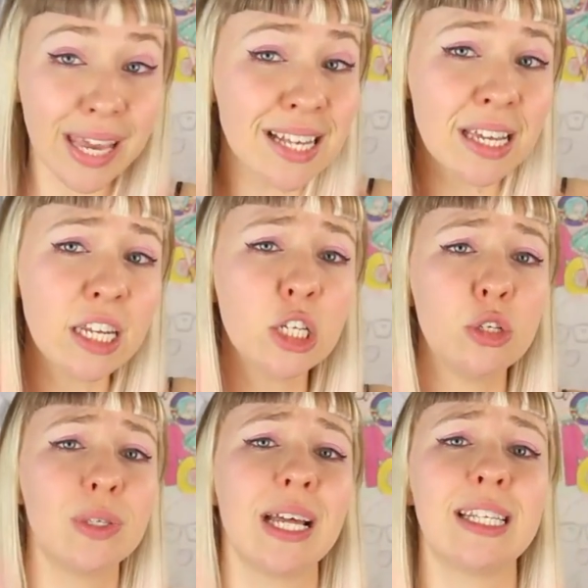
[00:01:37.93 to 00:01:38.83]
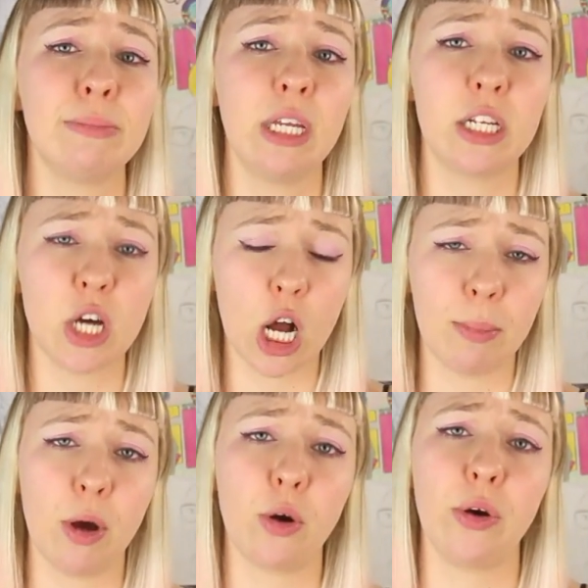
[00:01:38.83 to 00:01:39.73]
Yes, I did just use that simile to talk
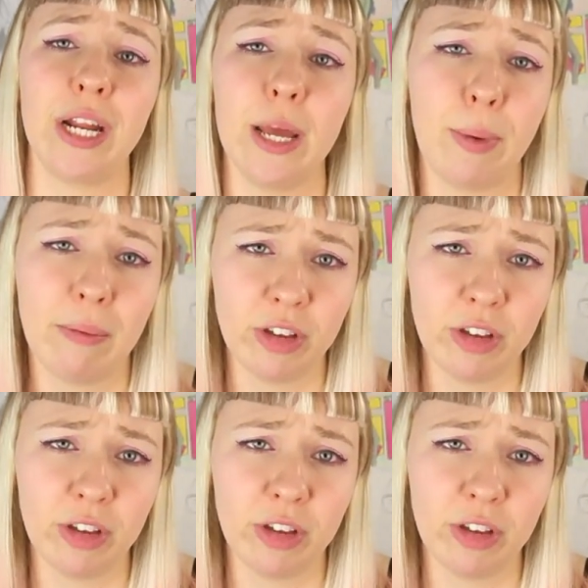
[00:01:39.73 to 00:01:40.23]
about Korean hip-hop